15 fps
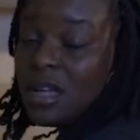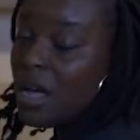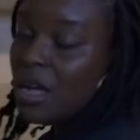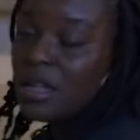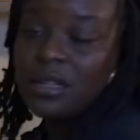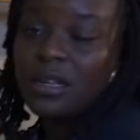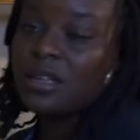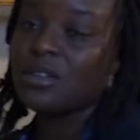
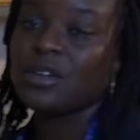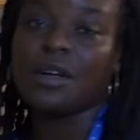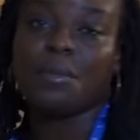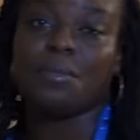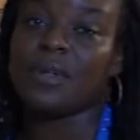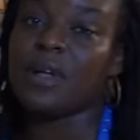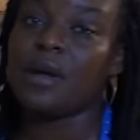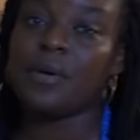and then you can
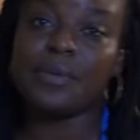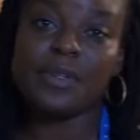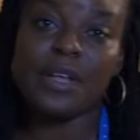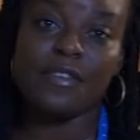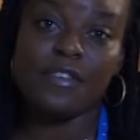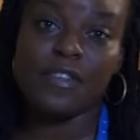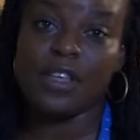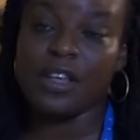play around with
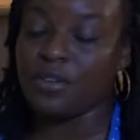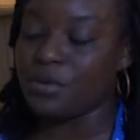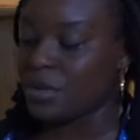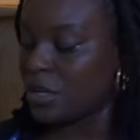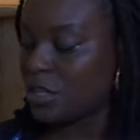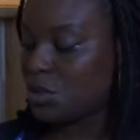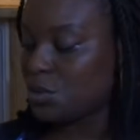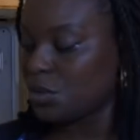every other
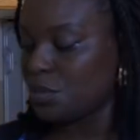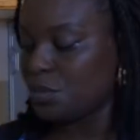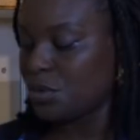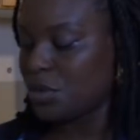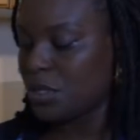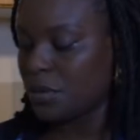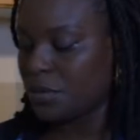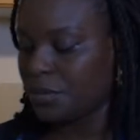ingredient you want to
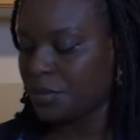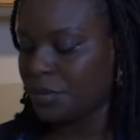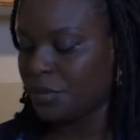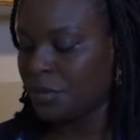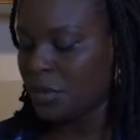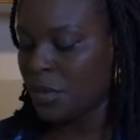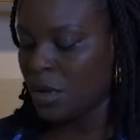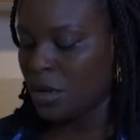put in.
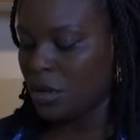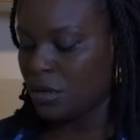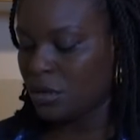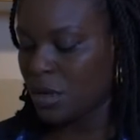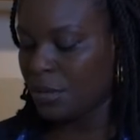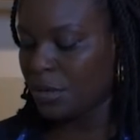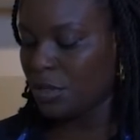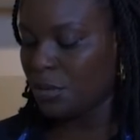
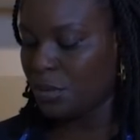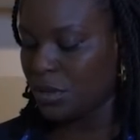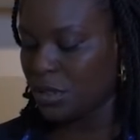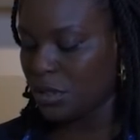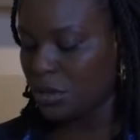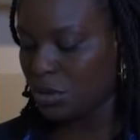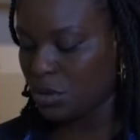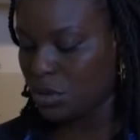So I'm going to put
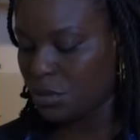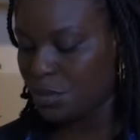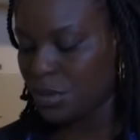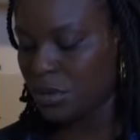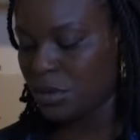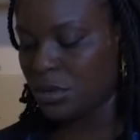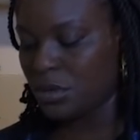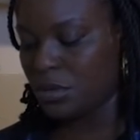in 2
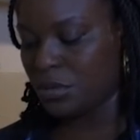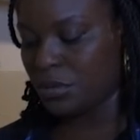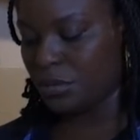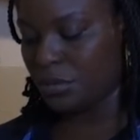spoons